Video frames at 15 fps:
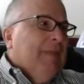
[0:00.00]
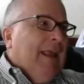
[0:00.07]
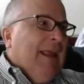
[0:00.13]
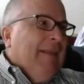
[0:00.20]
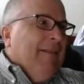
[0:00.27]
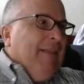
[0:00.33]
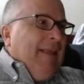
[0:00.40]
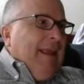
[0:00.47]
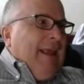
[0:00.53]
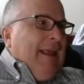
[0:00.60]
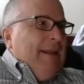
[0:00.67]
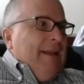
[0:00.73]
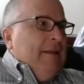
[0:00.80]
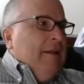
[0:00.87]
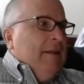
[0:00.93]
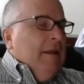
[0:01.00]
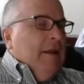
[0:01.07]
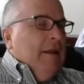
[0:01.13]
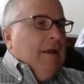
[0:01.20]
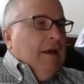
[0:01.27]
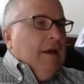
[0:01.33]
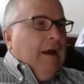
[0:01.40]
and then
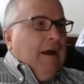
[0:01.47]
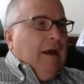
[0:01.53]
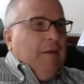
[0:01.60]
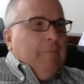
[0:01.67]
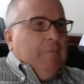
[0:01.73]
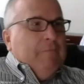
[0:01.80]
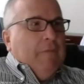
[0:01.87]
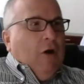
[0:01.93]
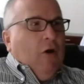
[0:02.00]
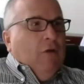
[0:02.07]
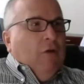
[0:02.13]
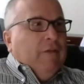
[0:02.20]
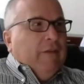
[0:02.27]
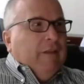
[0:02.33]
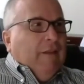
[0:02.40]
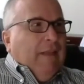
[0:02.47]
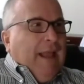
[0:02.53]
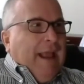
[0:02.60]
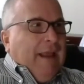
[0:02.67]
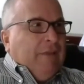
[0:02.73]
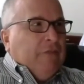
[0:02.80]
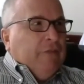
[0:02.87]
um, over the
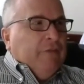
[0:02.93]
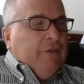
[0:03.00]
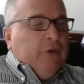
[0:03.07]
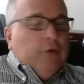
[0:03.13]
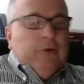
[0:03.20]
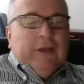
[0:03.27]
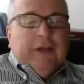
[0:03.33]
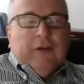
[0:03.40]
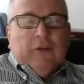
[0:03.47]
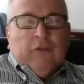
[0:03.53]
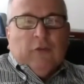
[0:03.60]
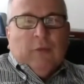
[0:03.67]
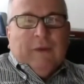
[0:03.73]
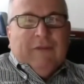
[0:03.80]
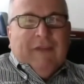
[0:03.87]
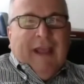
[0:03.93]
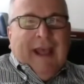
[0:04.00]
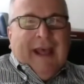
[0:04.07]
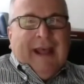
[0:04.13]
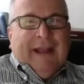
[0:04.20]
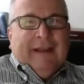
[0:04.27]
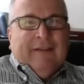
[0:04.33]
last few years, we've
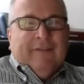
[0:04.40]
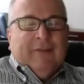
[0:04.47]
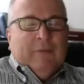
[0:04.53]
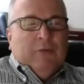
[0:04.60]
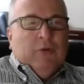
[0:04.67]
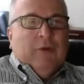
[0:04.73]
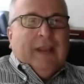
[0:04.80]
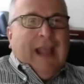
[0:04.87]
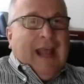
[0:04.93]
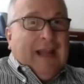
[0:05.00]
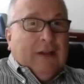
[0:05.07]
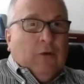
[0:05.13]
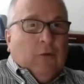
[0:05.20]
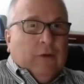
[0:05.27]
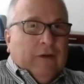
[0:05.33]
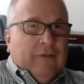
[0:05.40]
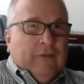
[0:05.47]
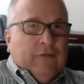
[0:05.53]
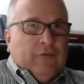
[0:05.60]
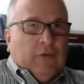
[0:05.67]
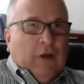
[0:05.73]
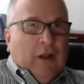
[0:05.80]
had some new categories
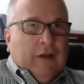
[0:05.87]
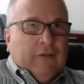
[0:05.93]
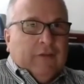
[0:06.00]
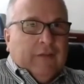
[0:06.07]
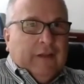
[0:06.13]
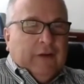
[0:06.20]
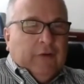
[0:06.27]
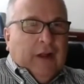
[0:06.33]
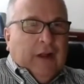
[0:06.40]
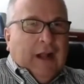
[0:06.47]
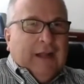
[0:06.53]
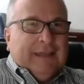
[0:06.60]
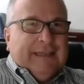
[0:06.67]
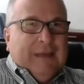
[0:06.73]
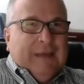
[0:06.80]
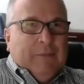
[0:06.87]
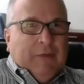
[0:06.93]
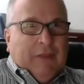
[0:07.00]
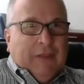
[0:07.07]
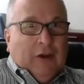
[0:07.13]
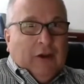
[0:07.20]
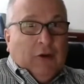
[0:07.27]
of drugs that are not
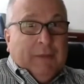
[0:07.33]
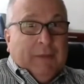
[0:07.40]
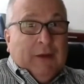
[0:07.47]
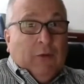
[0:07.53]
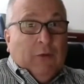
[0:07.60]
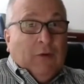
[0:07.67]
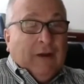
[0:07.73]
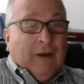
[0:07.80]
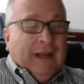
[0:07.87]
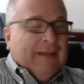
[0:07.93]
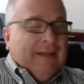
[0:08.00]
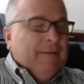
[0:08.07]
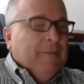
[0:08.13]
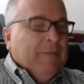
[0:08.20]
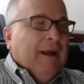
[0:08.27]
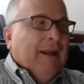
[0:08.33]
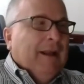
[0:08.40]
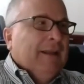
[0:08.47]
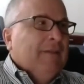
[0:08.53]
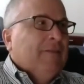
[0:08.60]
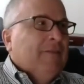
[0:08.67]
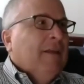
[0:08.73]
chemotherapy or
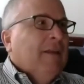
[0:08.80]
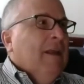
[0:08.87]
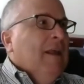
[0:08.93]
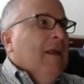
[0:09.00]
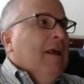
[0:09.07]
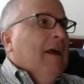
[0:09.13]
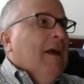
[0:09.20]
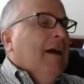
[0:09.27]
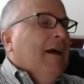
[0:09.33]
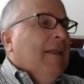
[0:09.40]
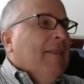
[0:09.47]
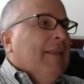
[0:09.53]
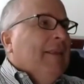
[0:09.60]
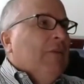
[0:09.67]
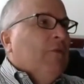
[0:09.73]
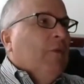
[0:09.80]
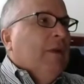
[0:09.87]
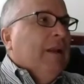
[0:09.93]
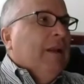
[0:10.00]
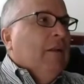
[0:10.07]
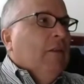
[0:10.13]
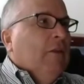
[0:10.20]
antibodies. Uh, these
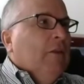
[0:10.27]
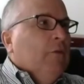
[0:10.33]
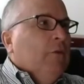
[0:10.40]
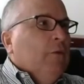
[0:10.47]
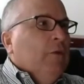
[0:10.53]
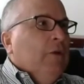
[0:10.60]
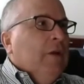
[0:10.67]
would include